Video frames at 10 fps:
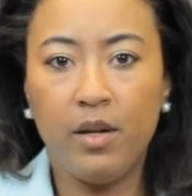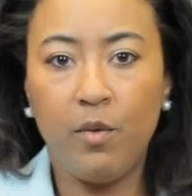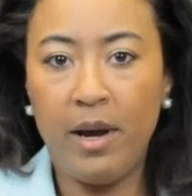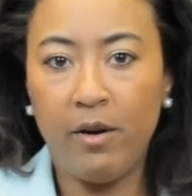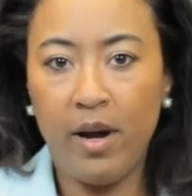
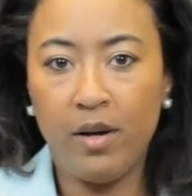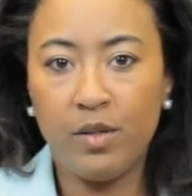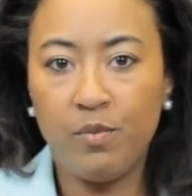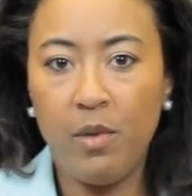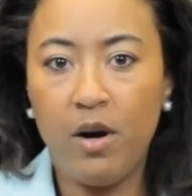matter how
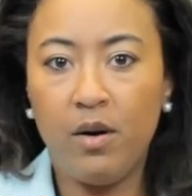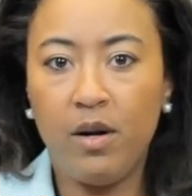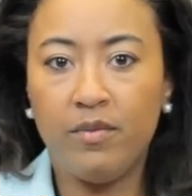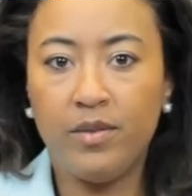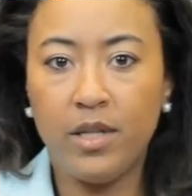small,
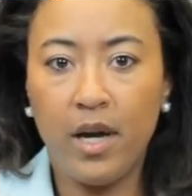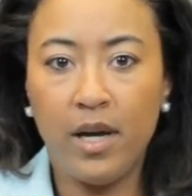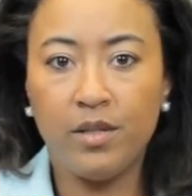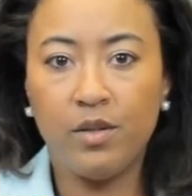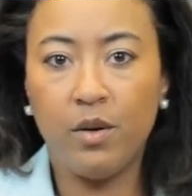of
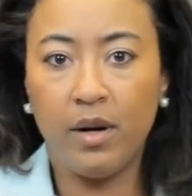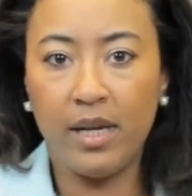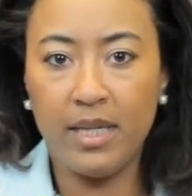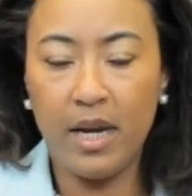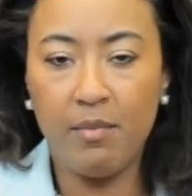dust or
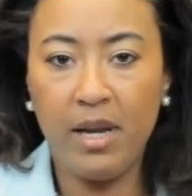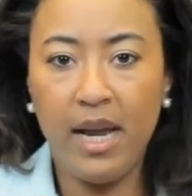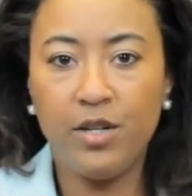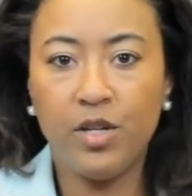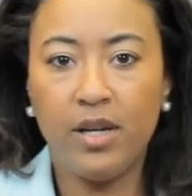
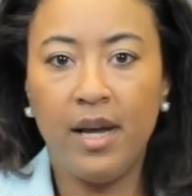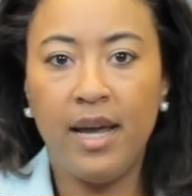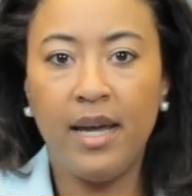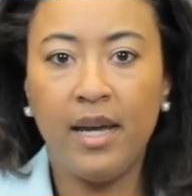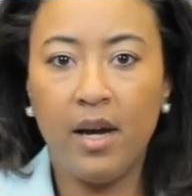
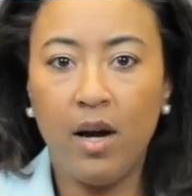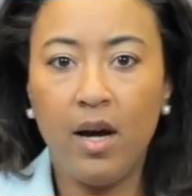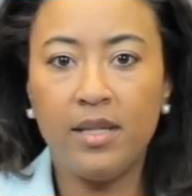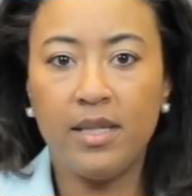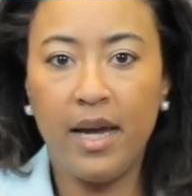contamination can
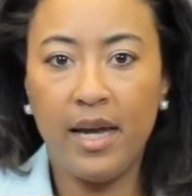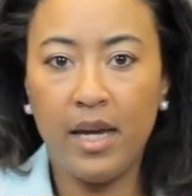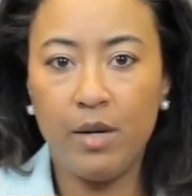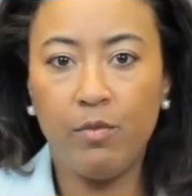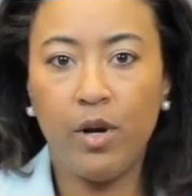cause that
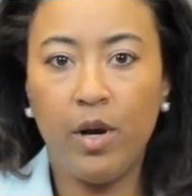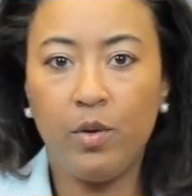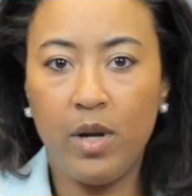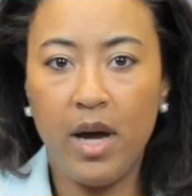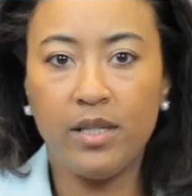embryo
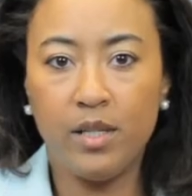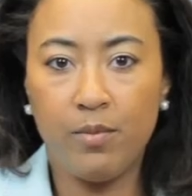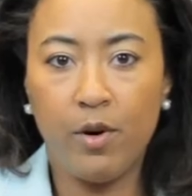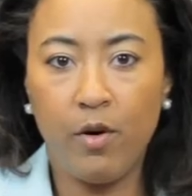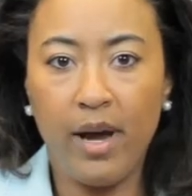not to
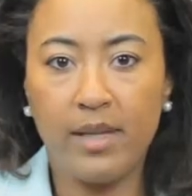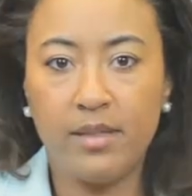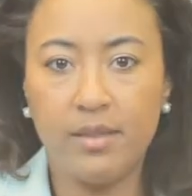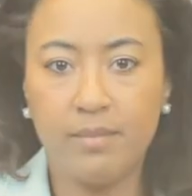progress.